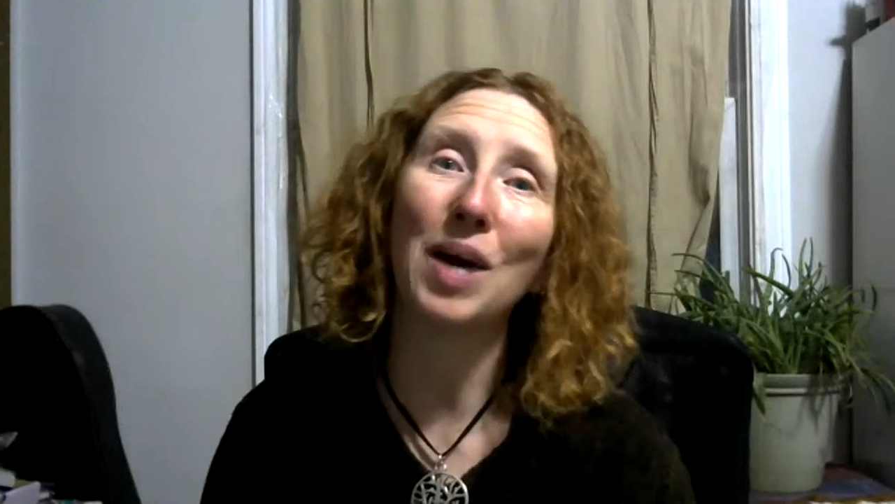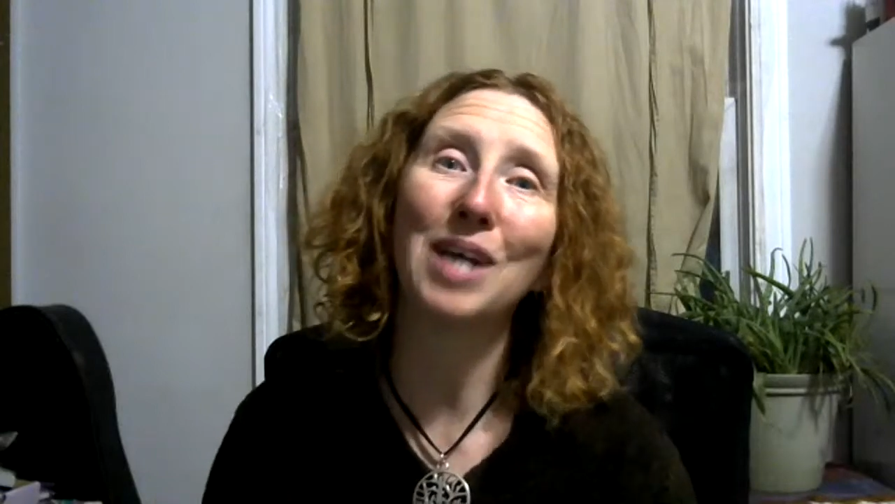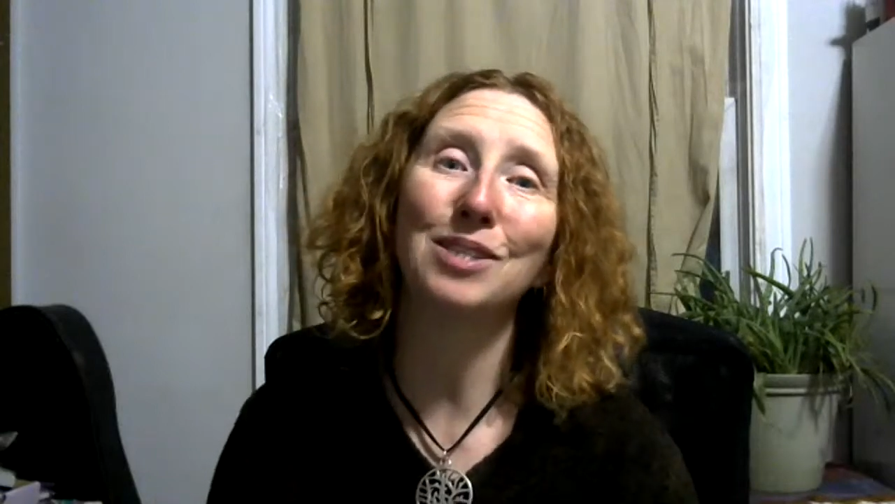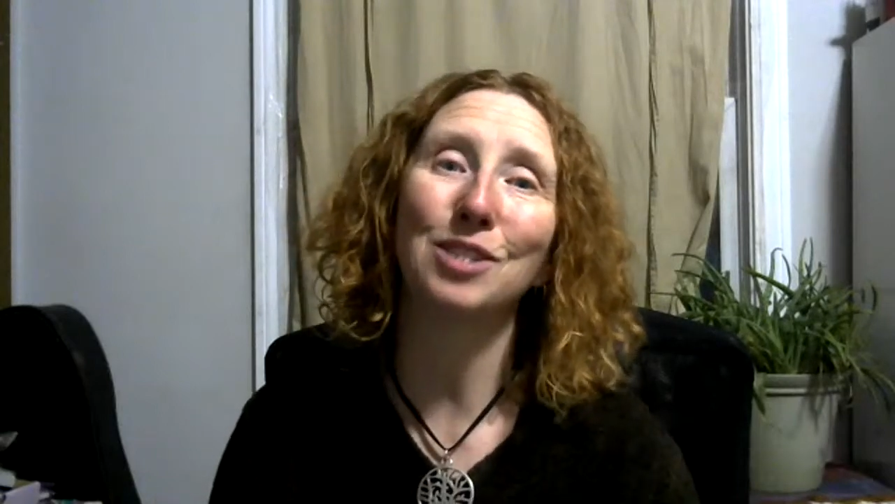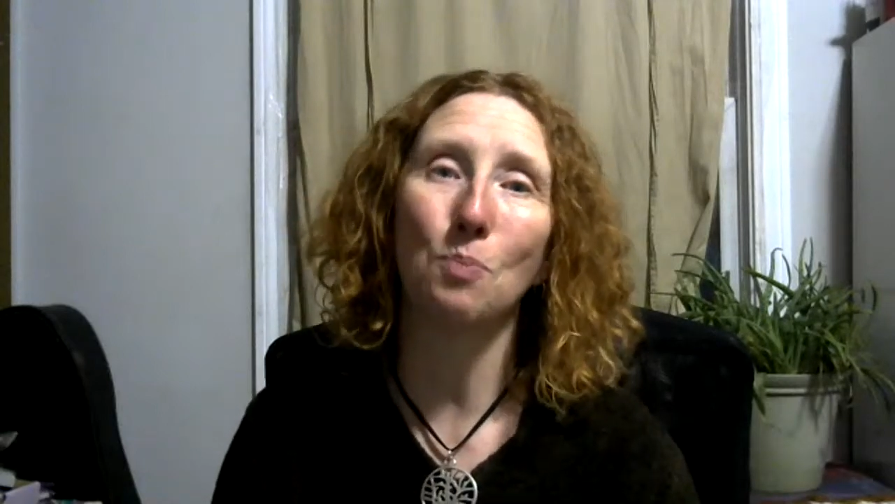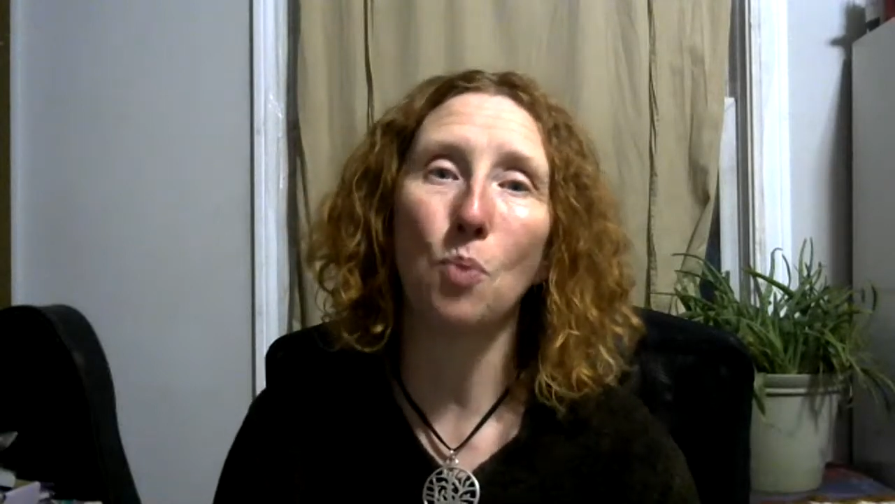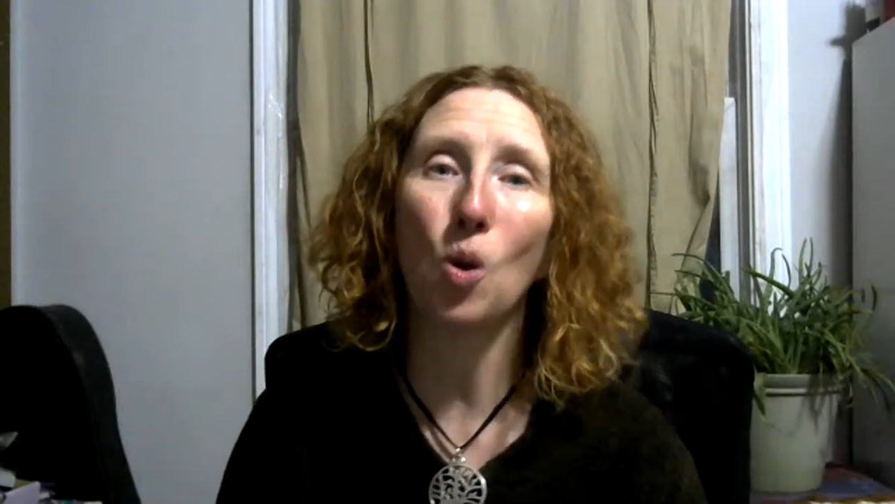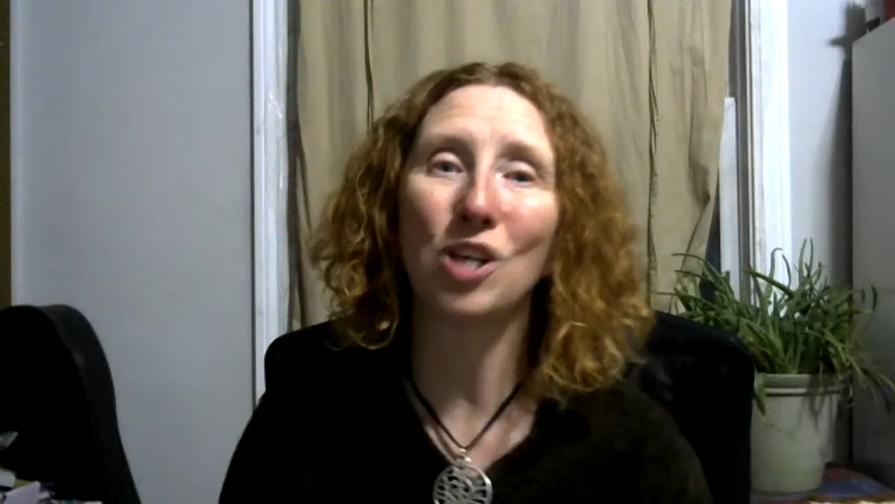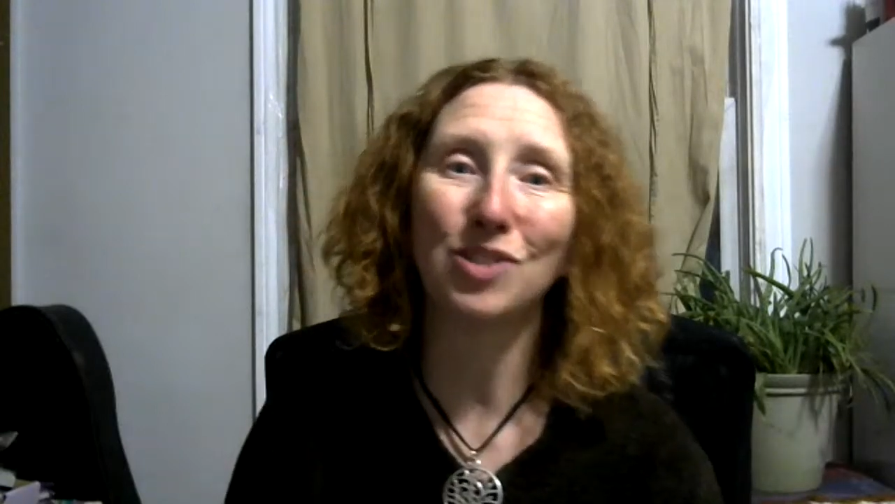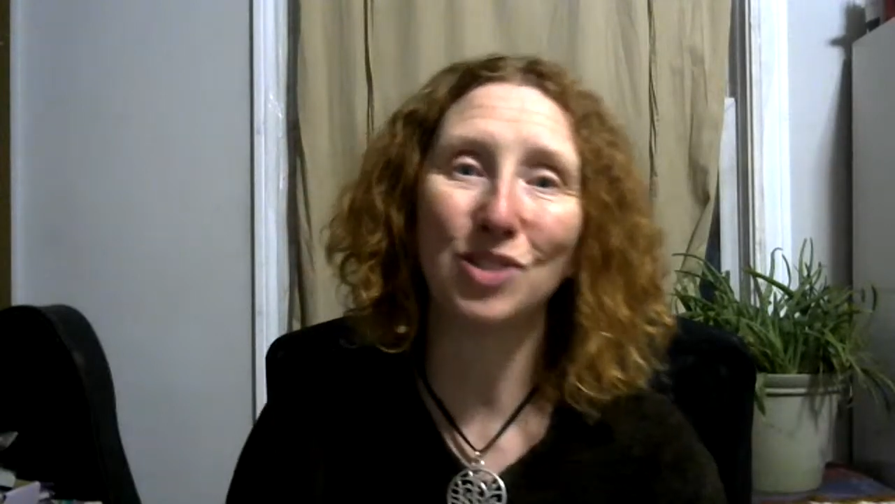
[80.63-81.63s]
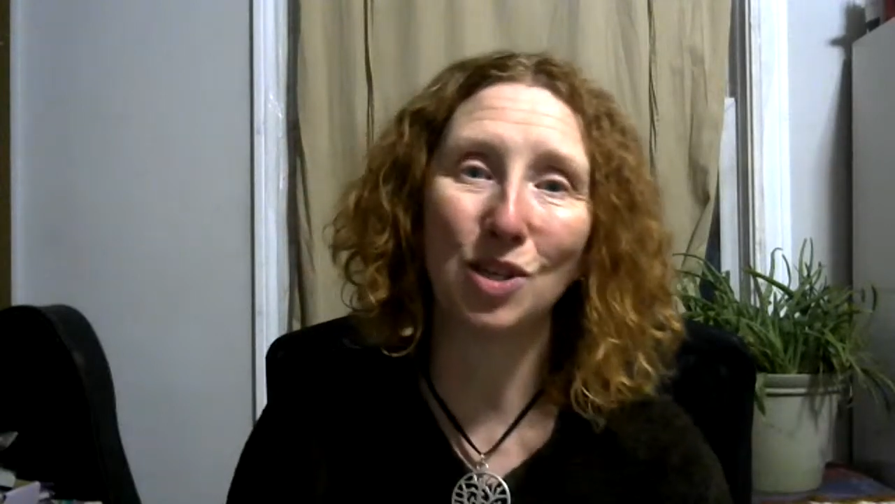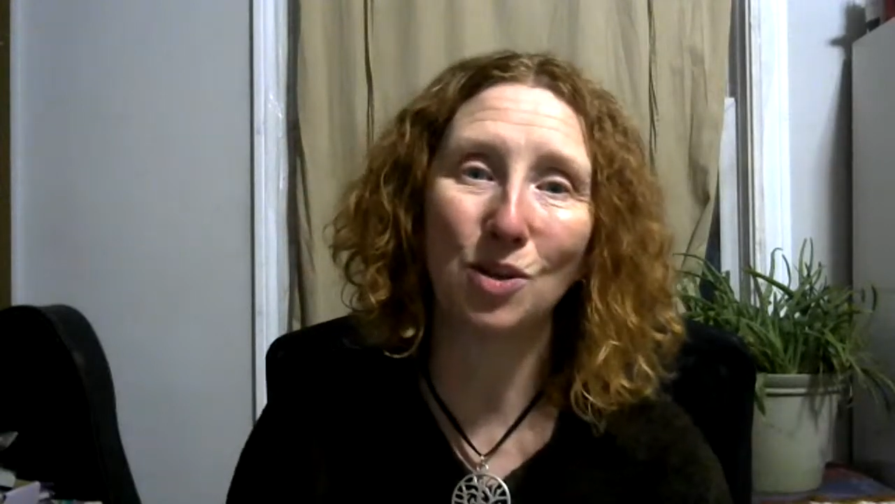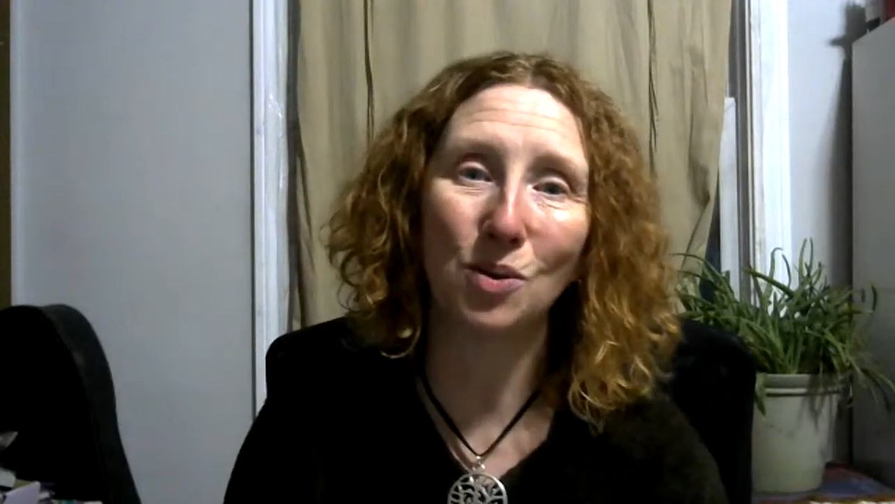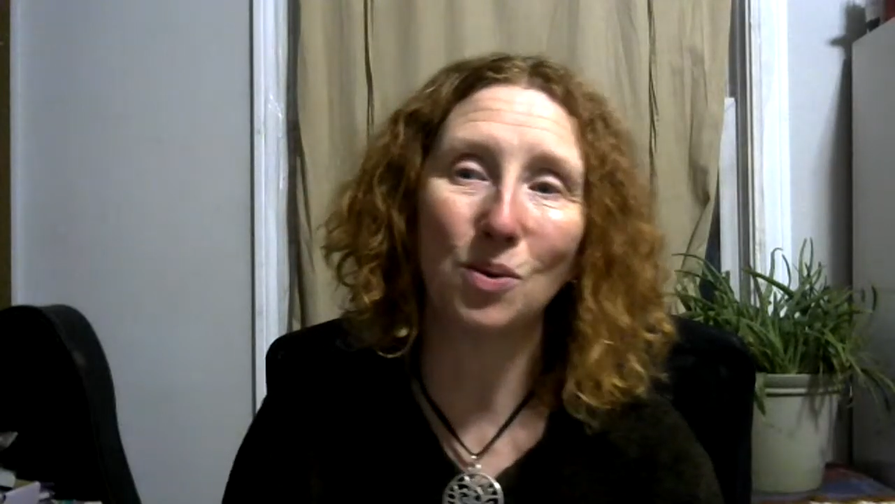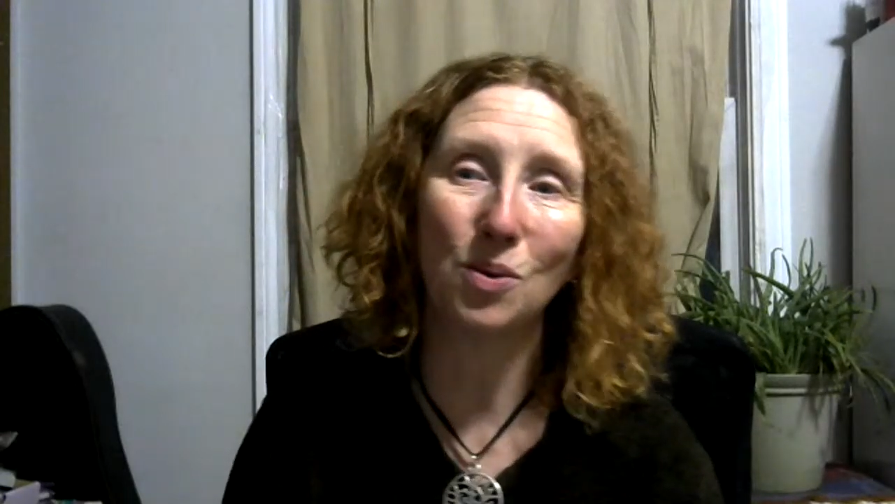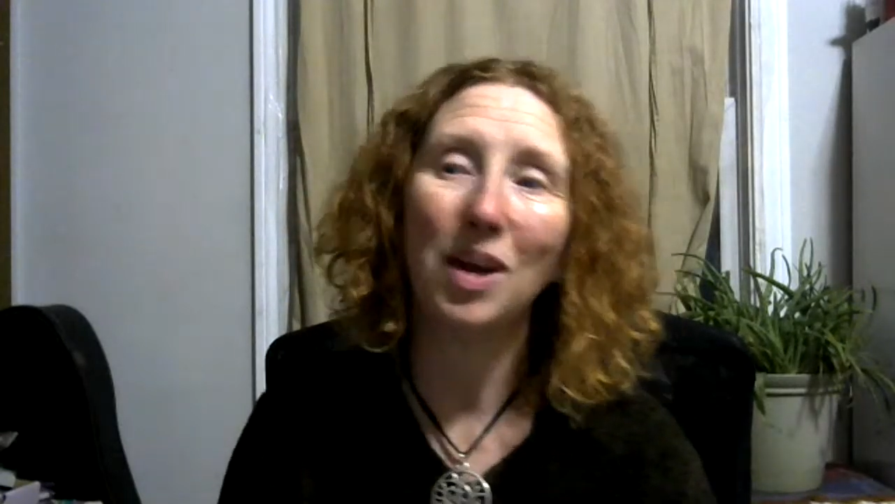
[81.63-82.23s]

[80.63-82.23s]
and supports you,